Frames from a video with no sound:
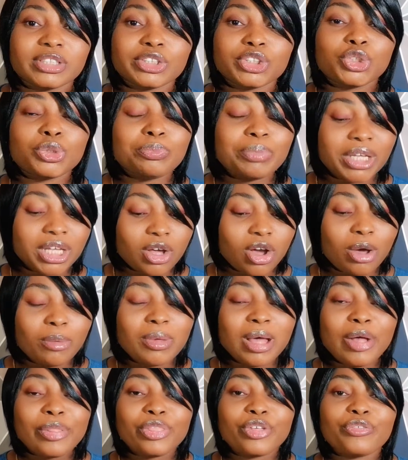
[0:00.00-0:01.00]
to become
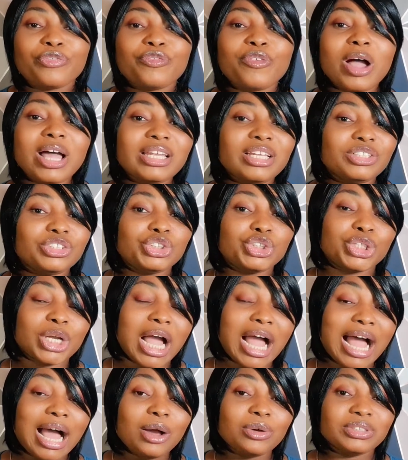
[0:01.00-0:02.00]
the father's
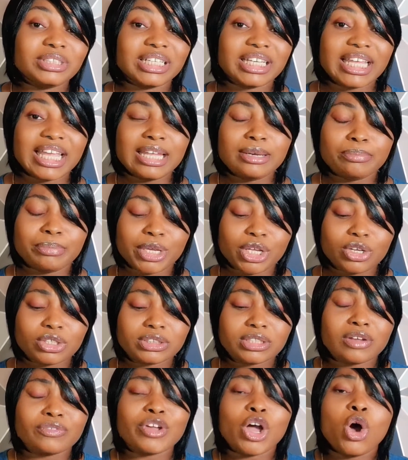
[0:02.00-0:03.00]
child again
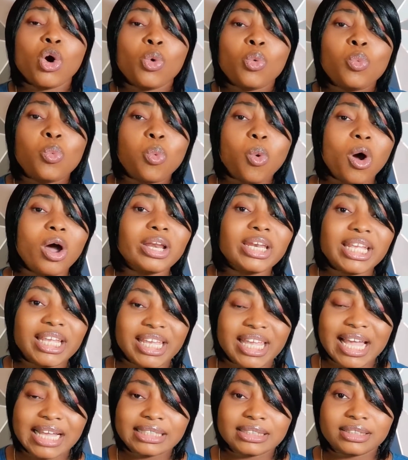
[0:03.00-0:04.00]
because of what
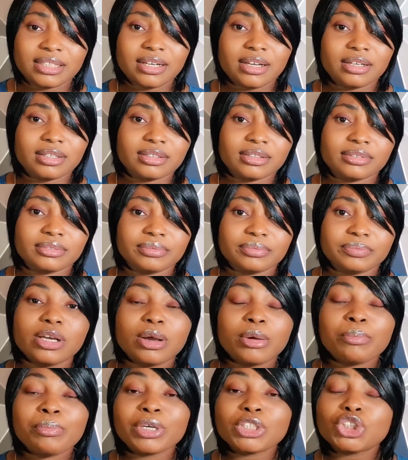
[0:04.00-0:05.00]
he had done.
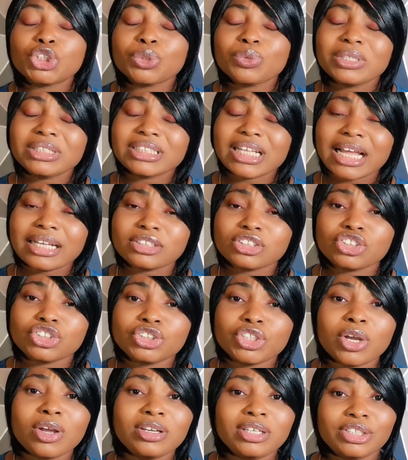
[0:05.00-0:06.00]
But to his
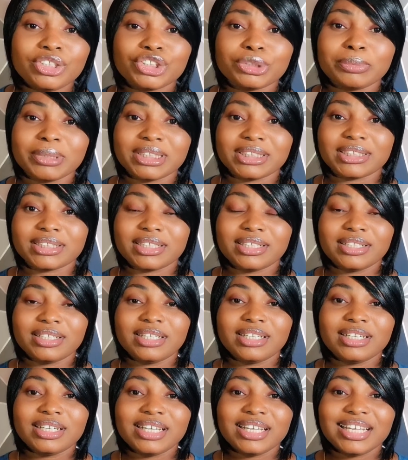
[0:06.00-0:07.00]
astonishment,
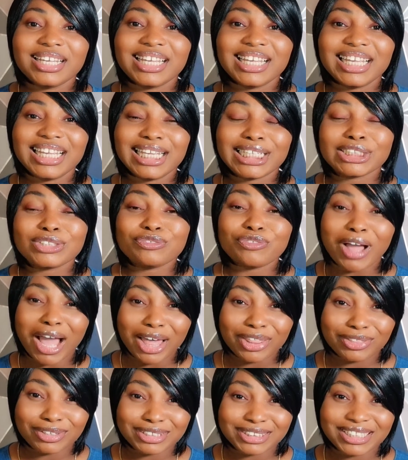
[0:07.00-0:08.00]
his
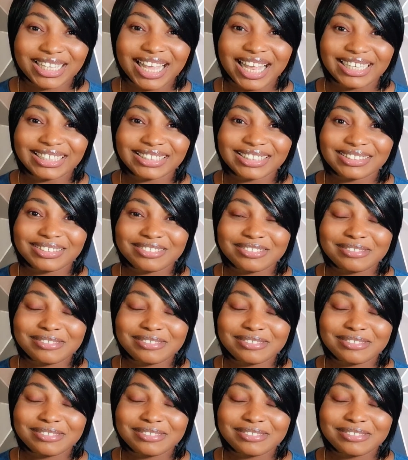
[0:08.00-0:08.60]
father said,